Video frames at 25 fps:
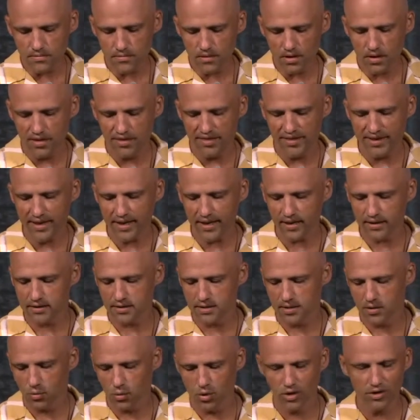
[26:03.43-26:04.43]
that
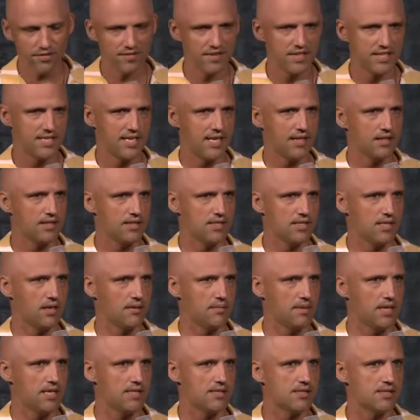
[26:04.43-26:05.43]
one of the
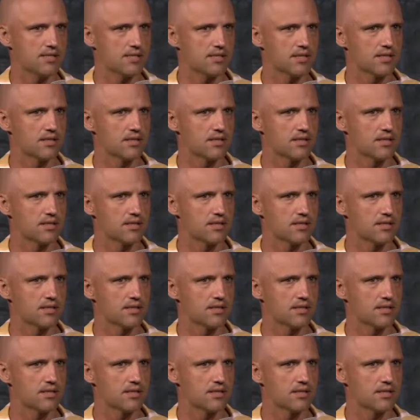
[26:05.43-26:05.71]
Teletubbies